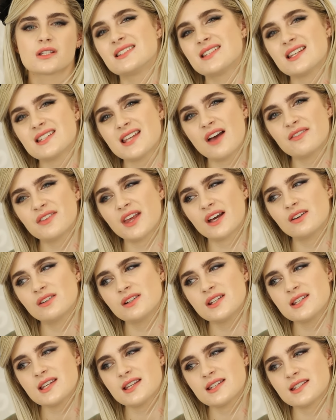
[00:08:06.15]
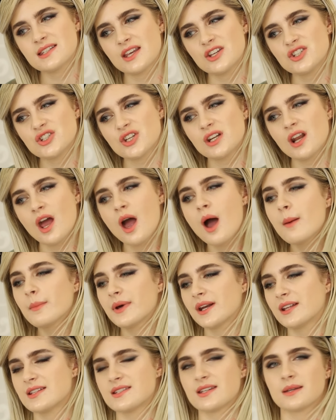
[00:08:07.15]
It does have that cooling sensation,
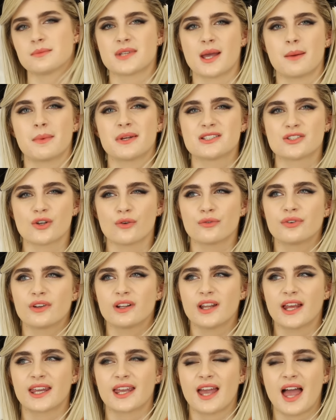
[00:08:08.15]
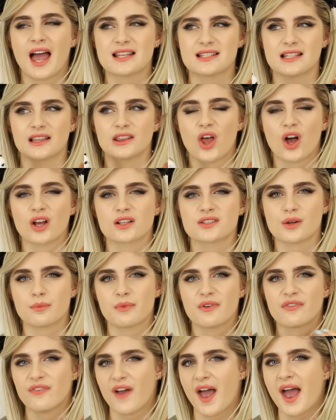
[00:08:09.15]
but at the same time, I don't feel like it has a
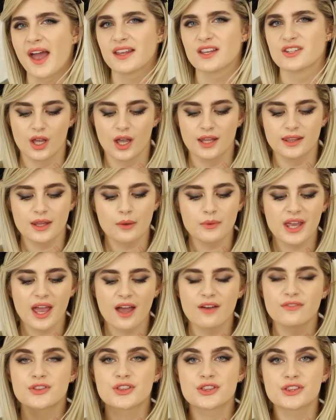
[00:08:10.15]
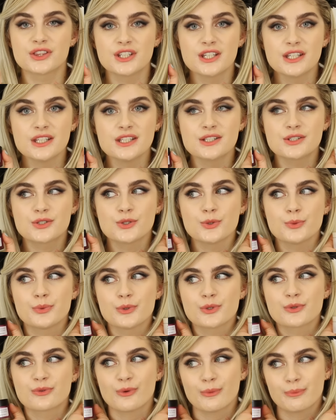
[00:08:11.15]
long-term effect. And then we have these 2
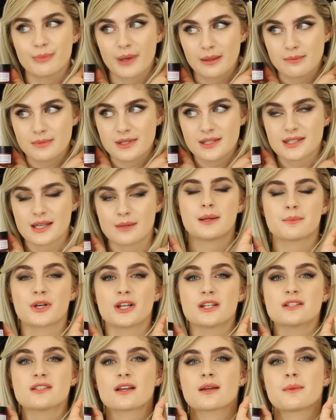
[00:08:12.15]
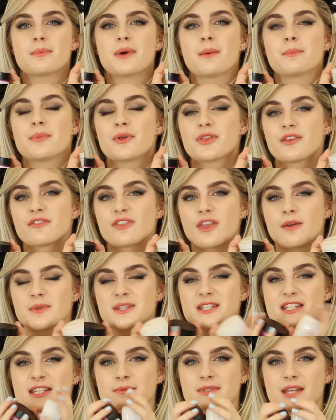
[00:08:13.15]
beautiful babies, and I'm going to talk about both of them
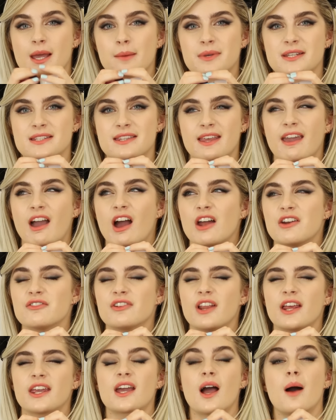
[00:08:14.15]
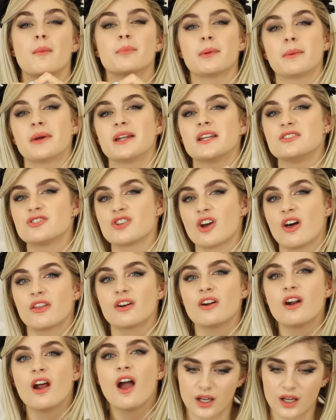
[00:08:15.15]
at the same time because they kind of like complement each other.